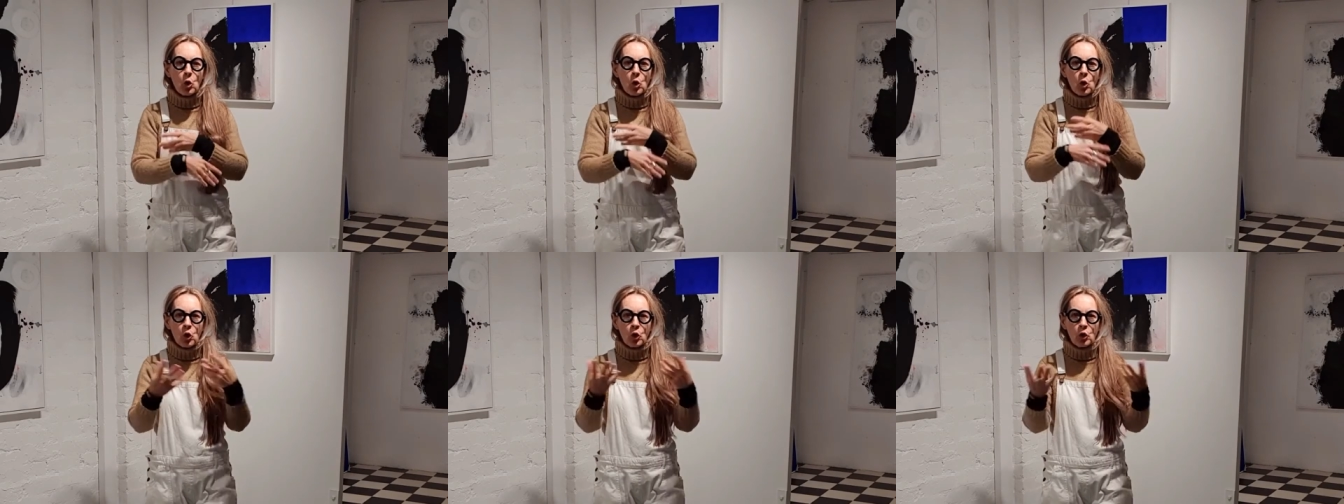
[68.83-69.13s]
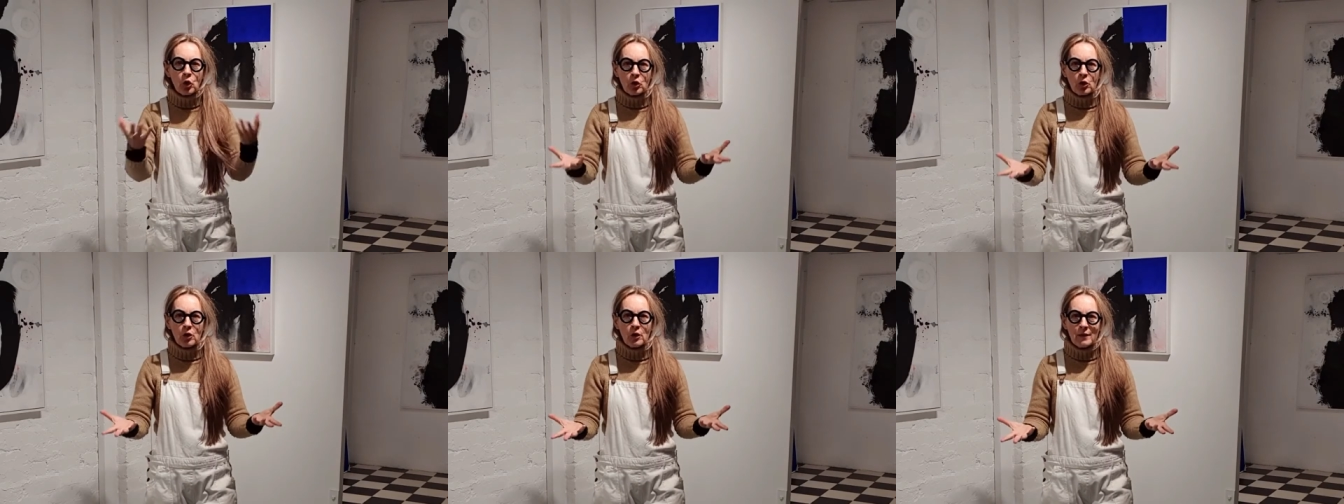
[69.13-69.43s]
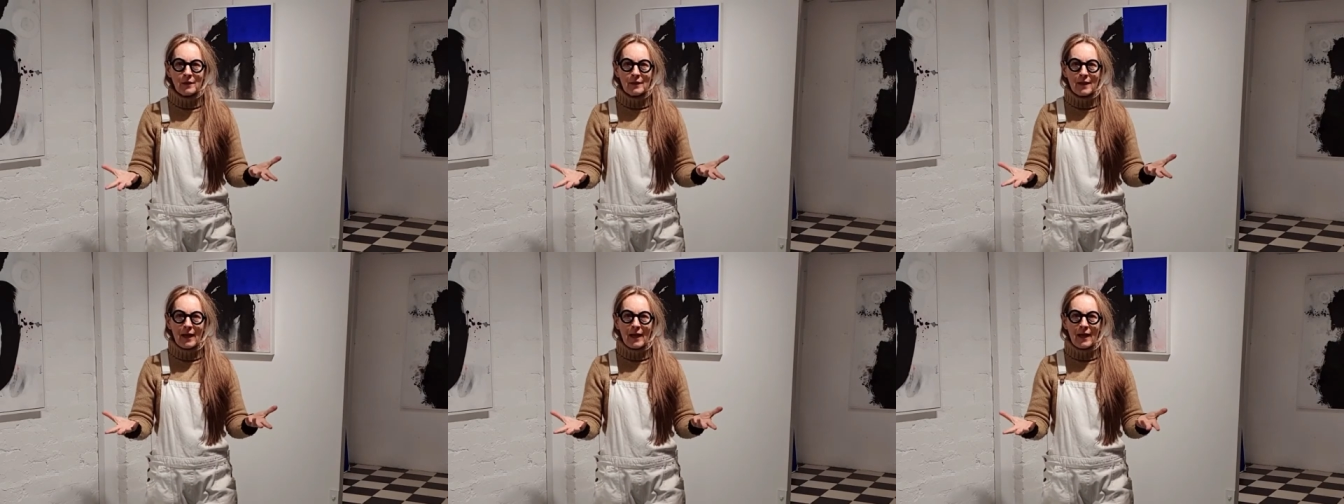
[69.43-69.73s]
all
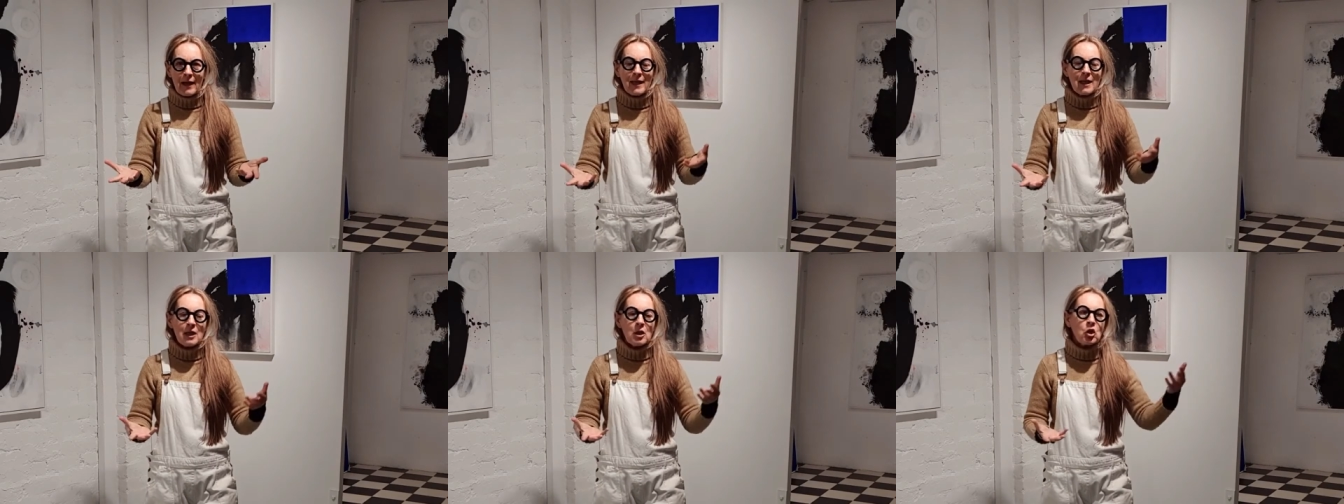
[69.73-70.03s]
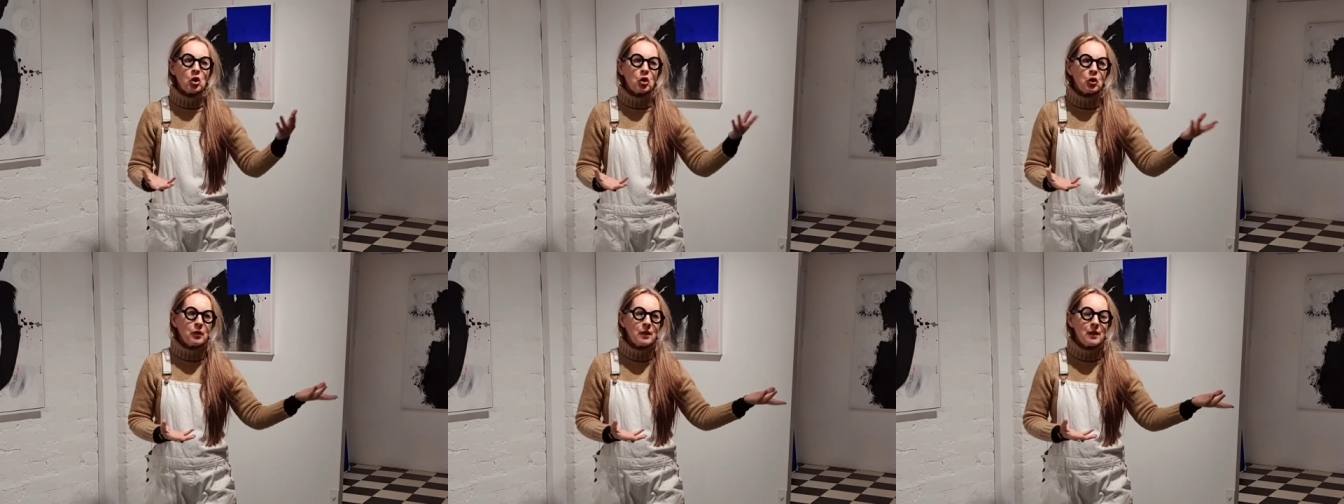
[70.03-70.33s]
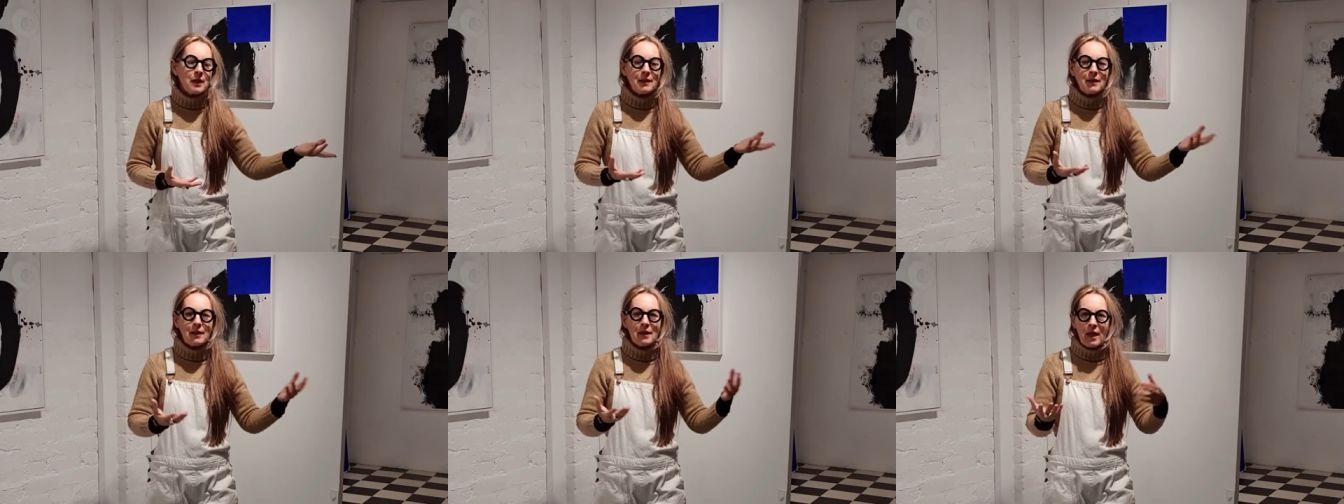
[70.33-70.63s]
gonna die,
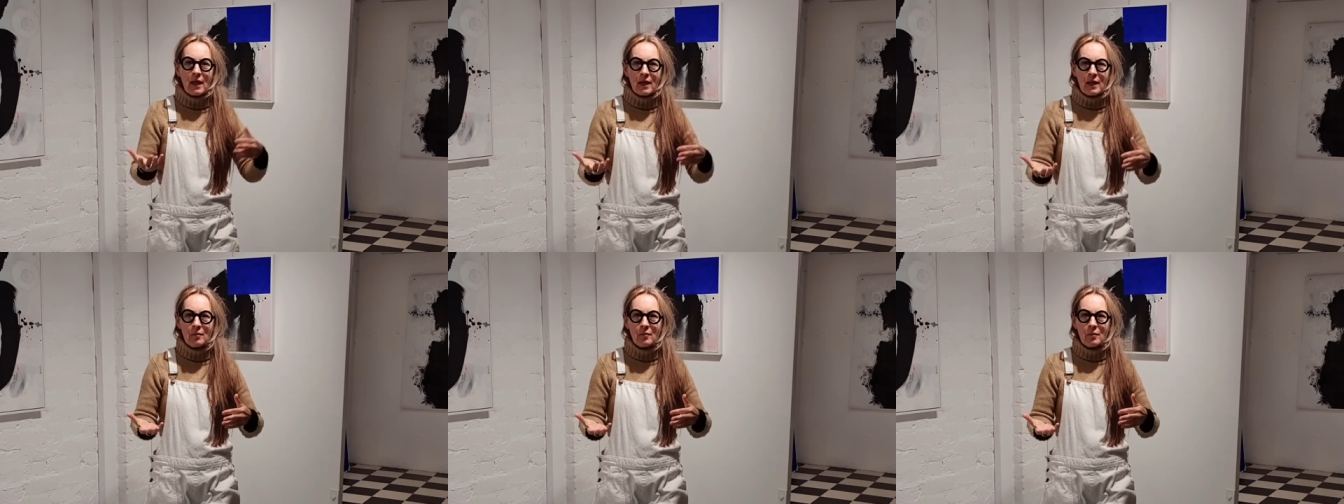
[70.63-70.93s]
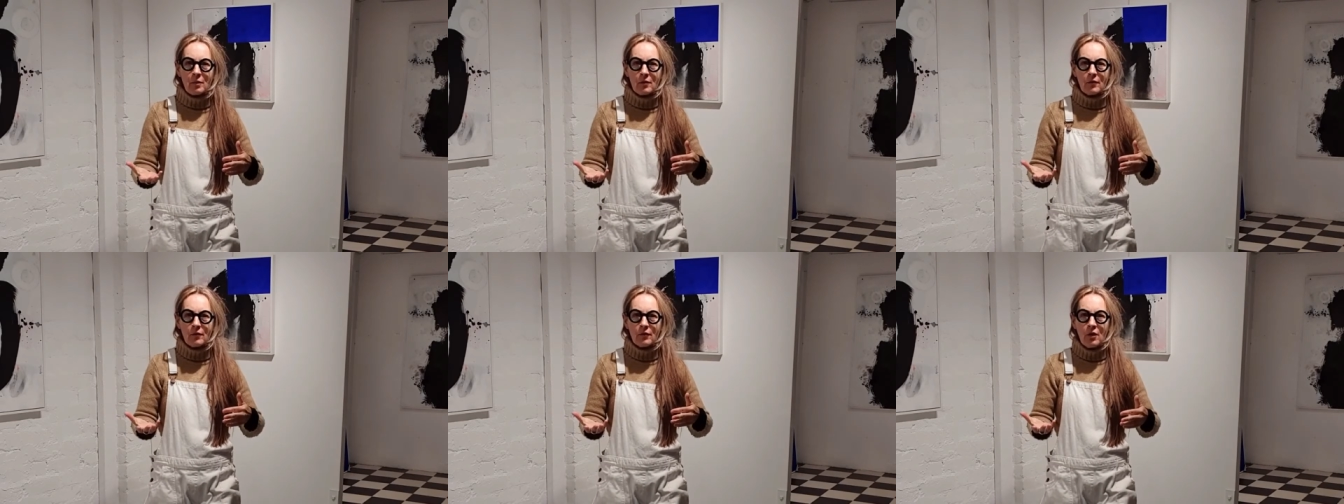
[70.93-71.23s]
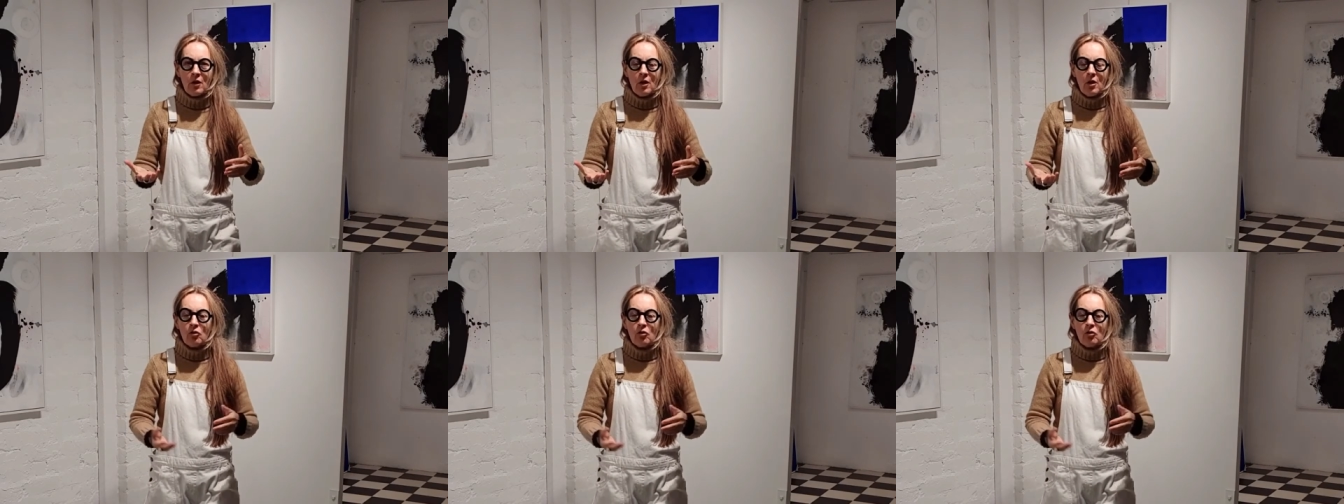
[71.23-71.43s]
including the animals.